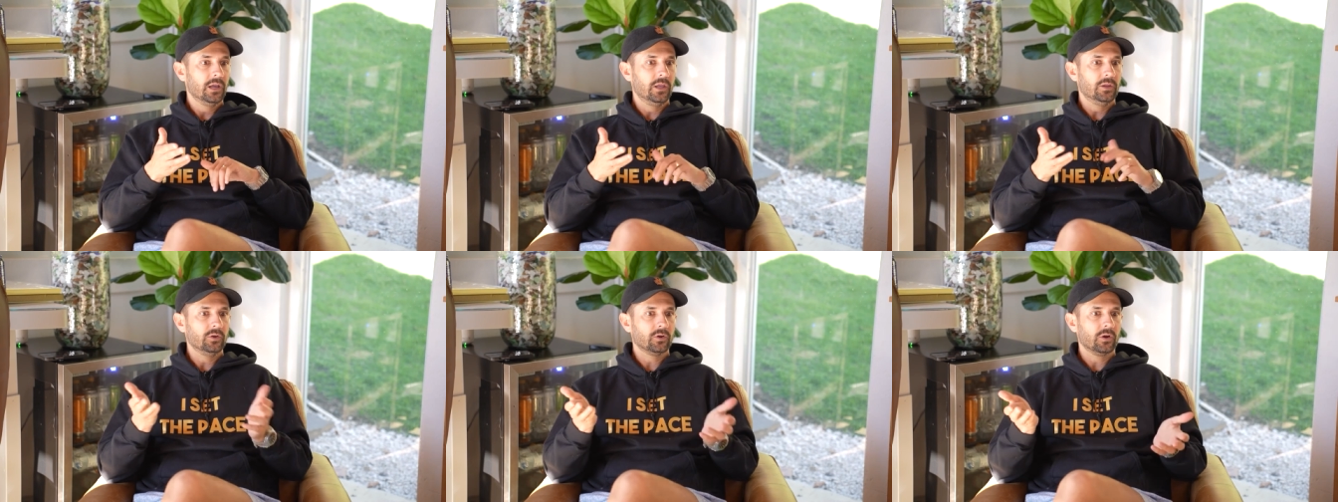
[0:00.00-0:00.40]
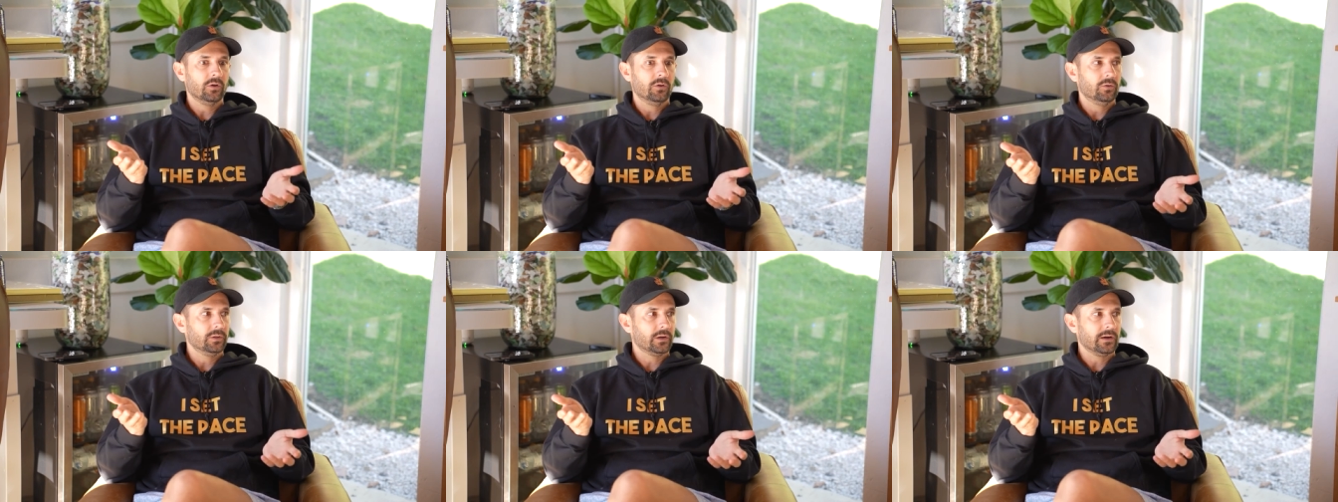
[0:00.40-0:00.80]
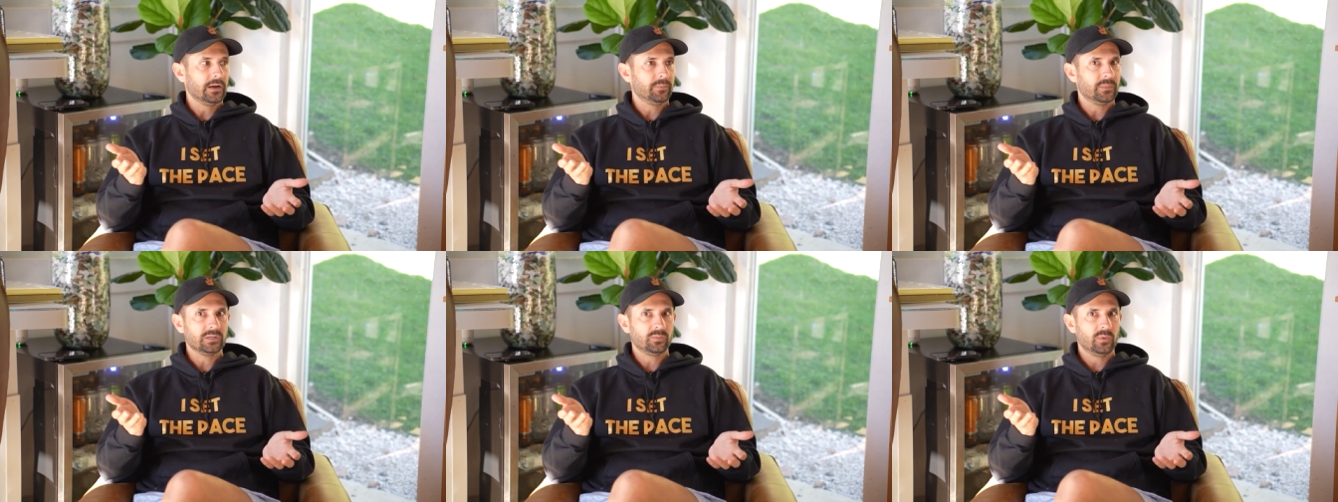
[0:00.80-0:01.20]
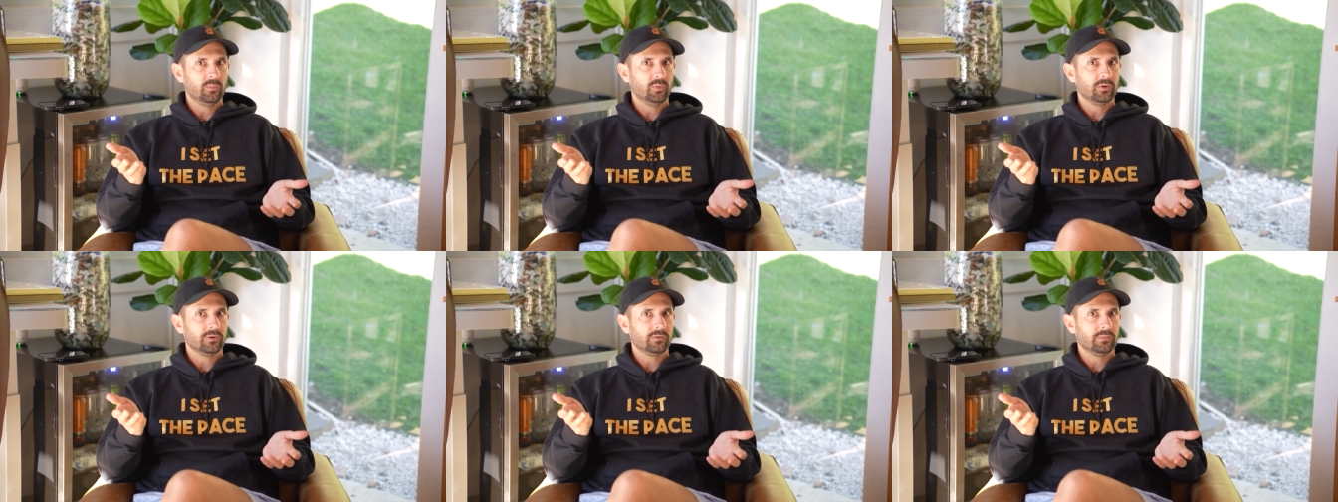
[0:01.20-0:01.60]
and you'll go, holy crap, these
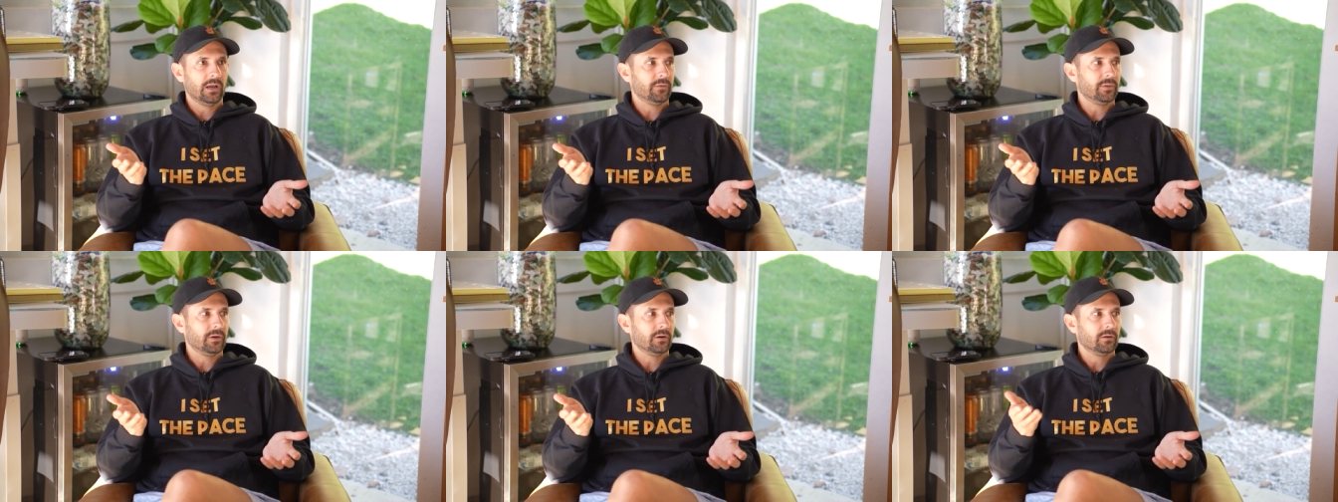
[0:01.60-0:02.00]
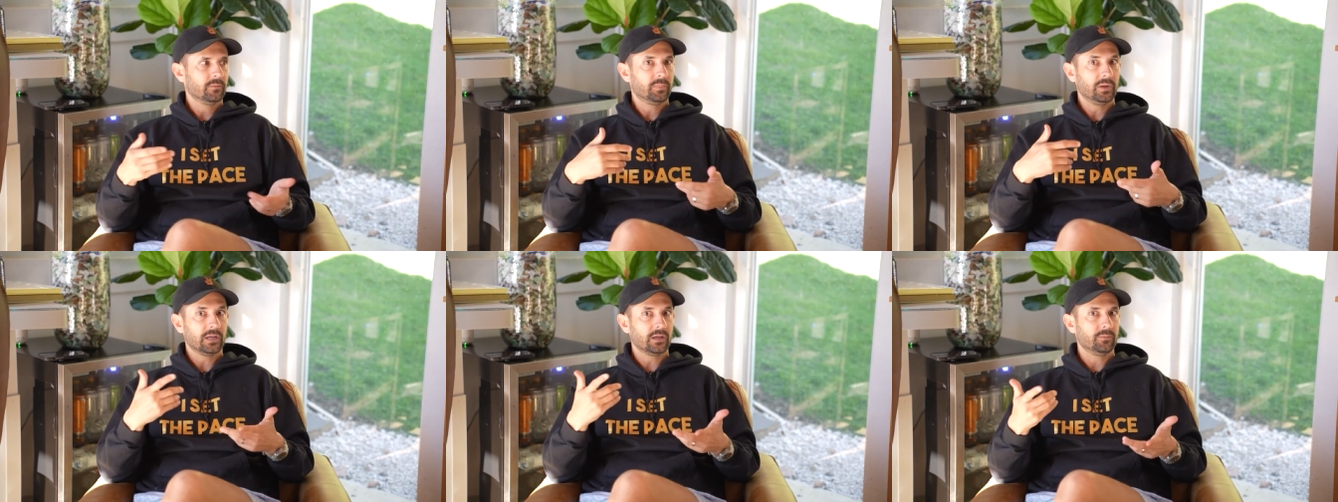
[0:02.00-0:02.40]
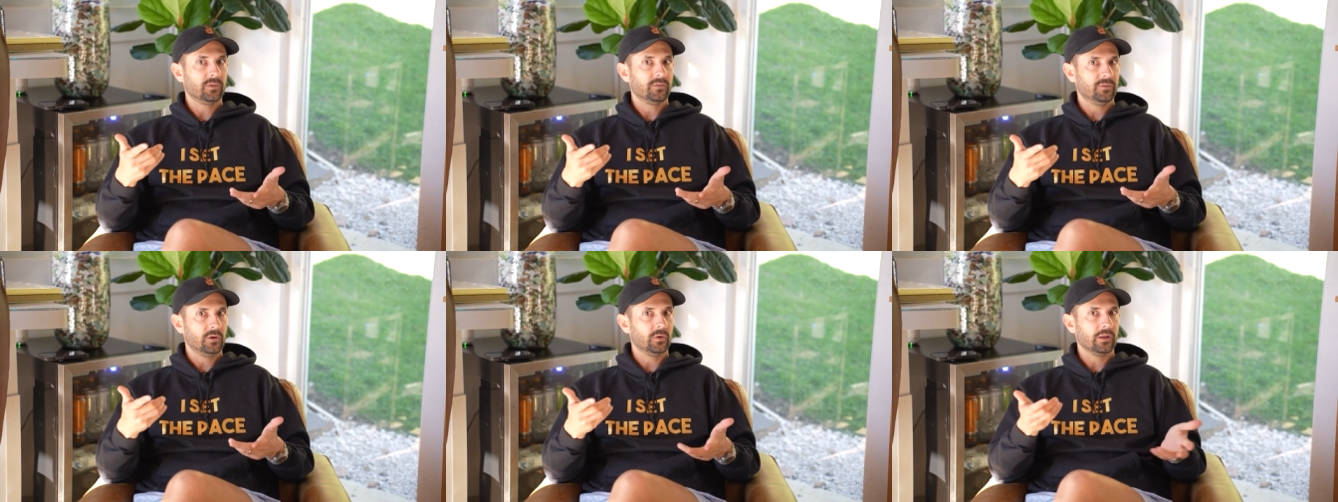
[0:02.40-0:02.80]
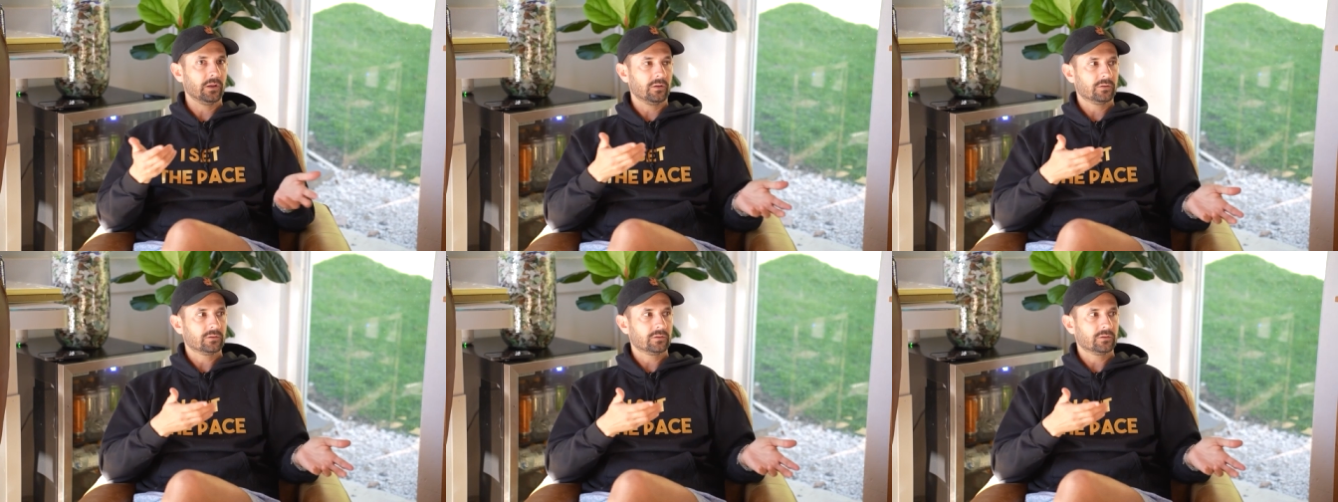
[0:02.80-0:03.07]
people are out there. Pick up the phone and